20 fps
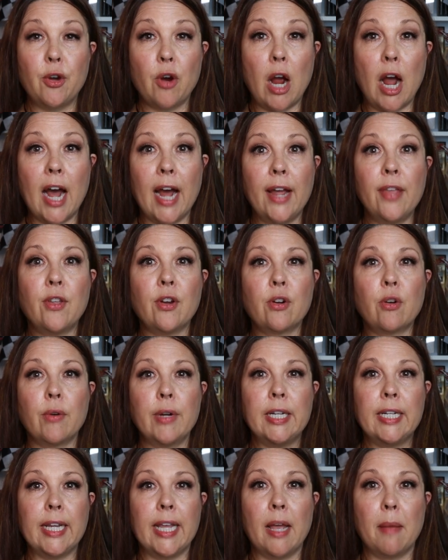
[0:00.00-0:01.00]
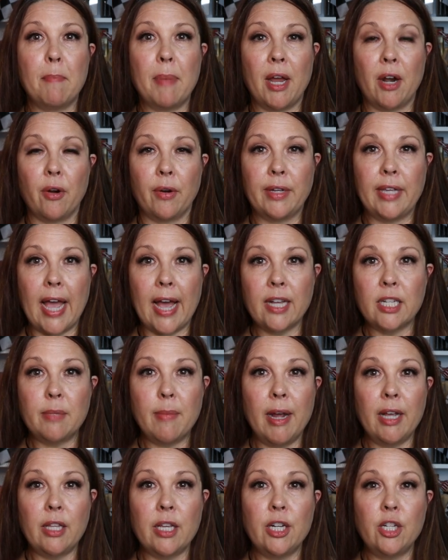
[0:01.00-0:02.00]
You're either going to get better gas
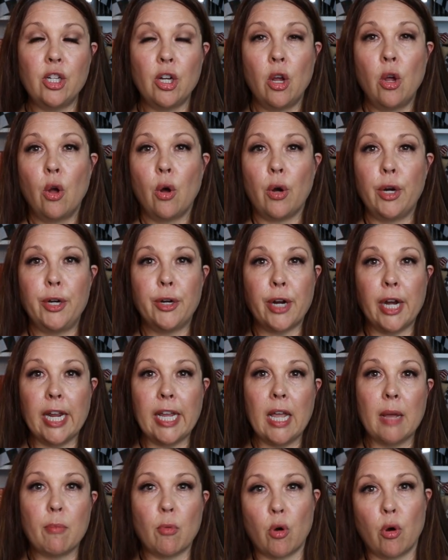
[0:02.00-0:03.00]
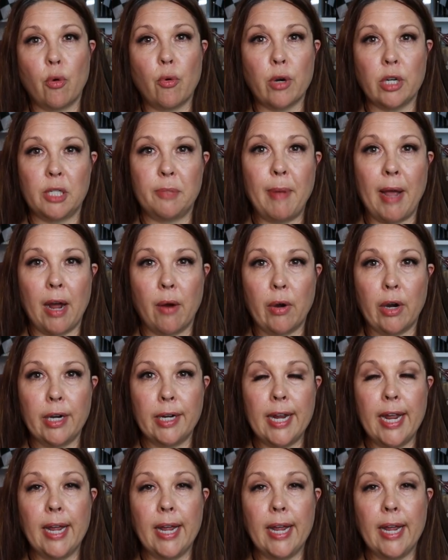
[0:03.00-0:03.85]
mileage or you're going to get more horsepower.